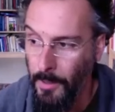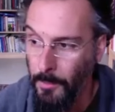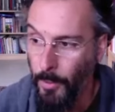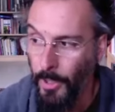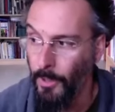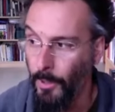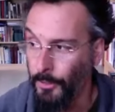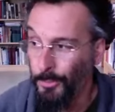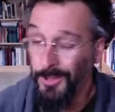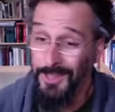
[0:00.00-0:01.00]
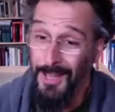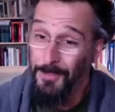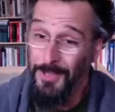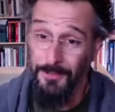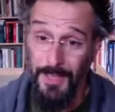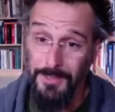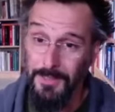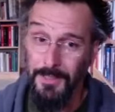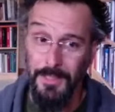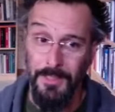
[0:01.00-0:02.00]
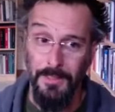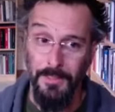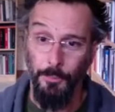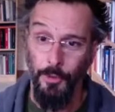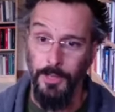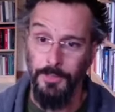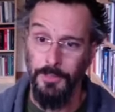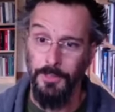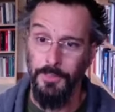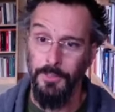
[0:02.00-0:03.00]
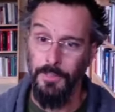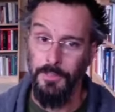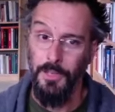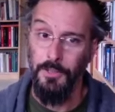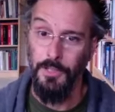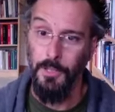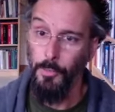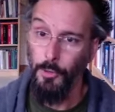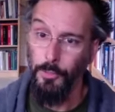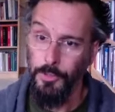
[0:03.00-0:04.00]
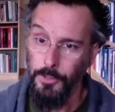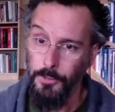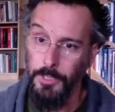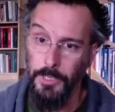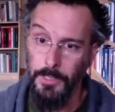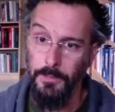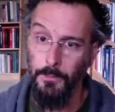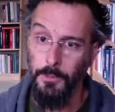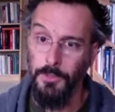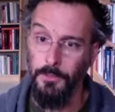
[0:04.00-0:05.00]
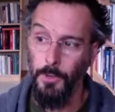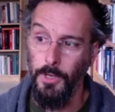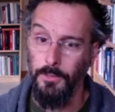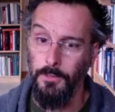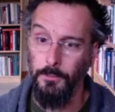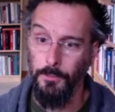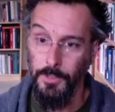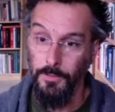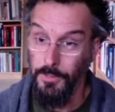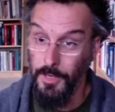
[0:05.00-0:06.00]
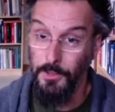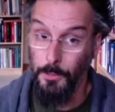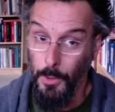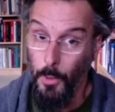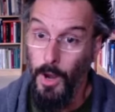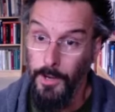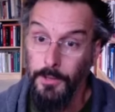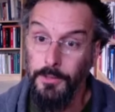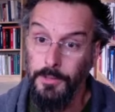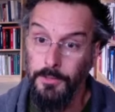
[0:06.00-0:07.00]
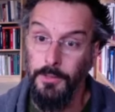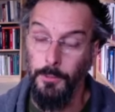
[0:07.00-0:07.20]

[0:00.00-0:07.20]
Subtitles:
but ultimately not be invested in this project of civilization in perpetuity, which is what civilization requires.